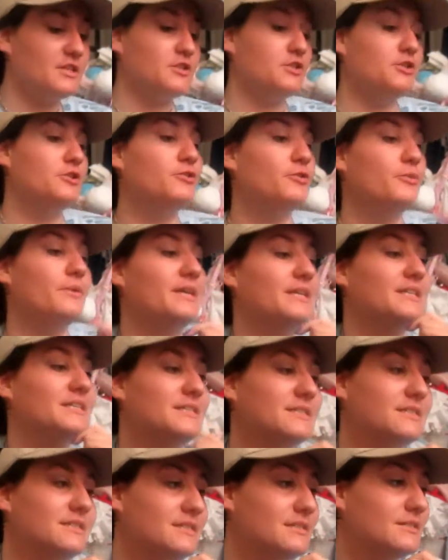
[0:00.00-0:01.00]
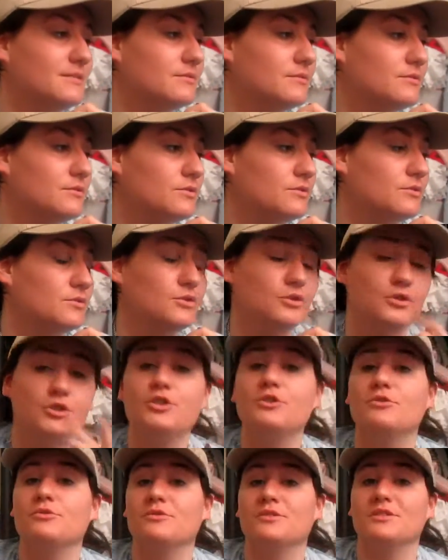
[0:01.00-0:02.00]
too is
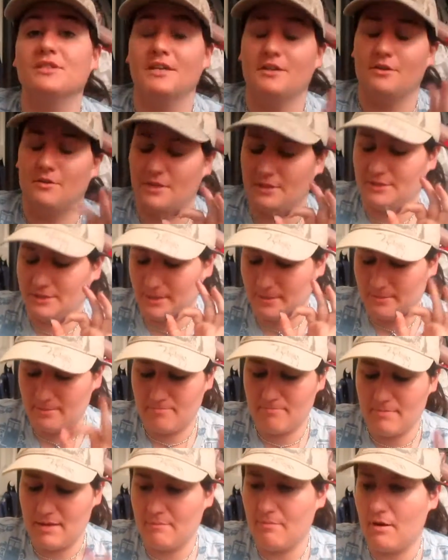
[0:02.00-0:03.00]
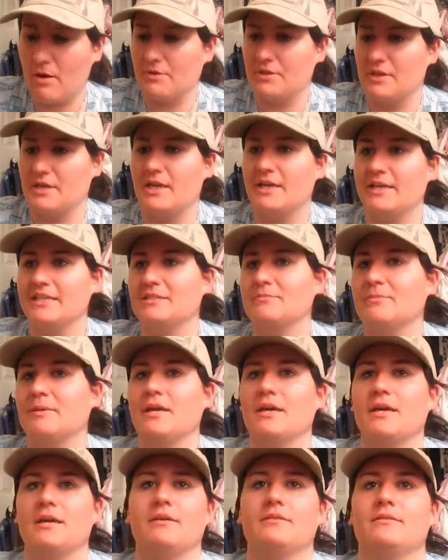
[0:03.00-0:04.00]
shoes. I know that's a main part with the
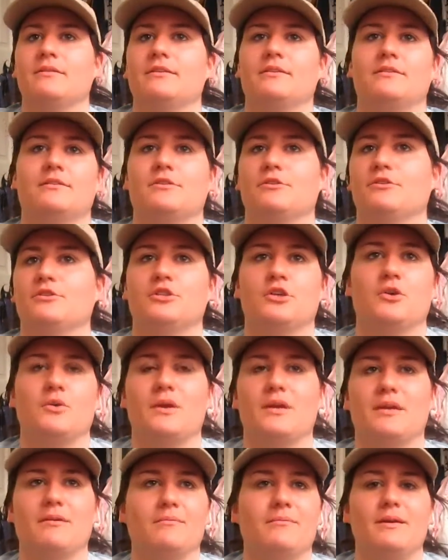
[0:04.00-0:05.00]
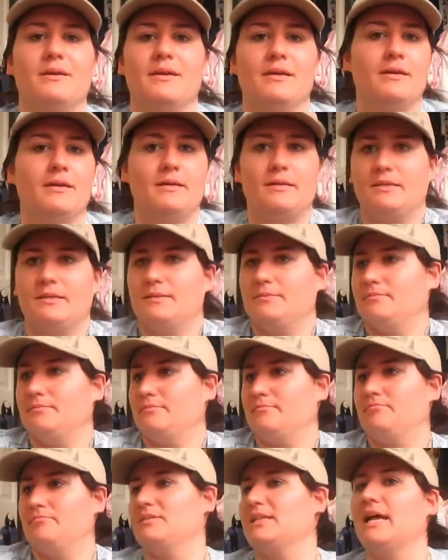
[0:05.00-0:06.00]
cosplay. Like, you're doing
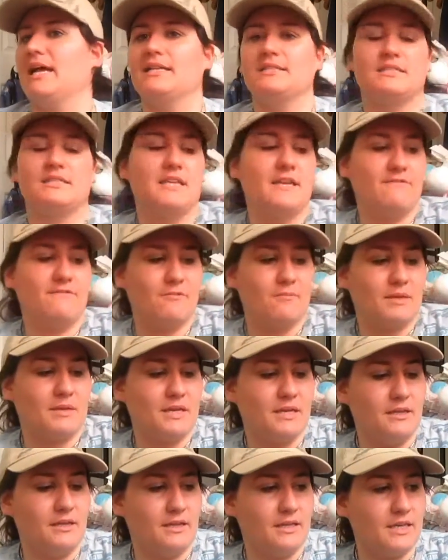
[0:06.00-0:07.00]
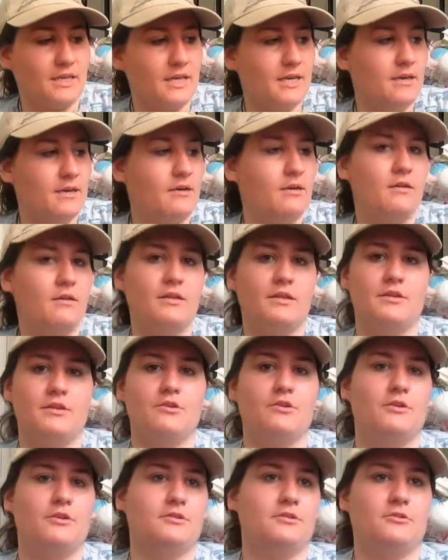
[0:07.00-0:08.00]
Satsuki from Kill la Kill, and
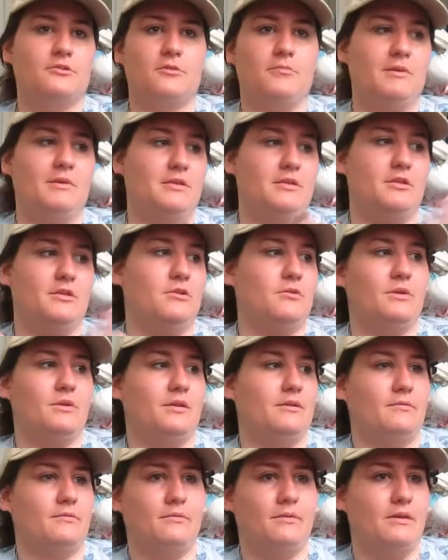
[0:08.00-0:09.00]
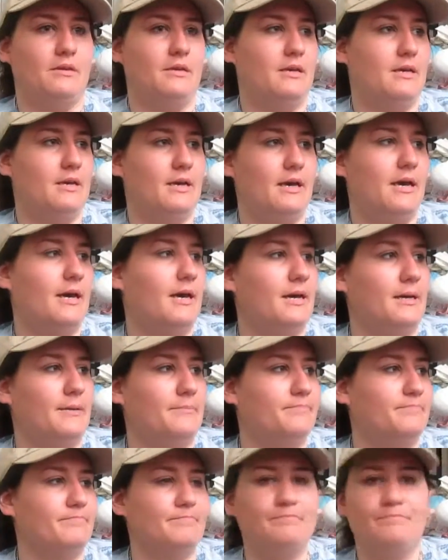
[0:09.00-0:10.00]
you're also going to be doing
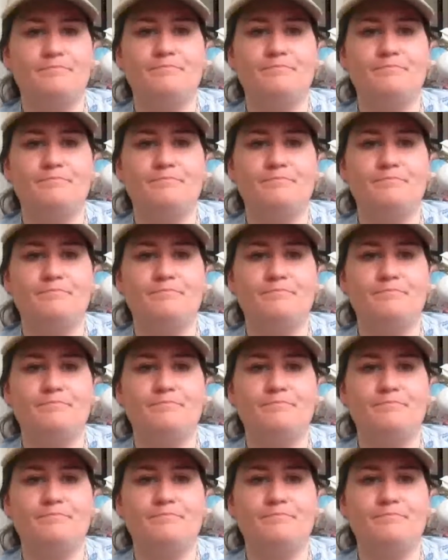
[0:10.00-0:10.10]
Eren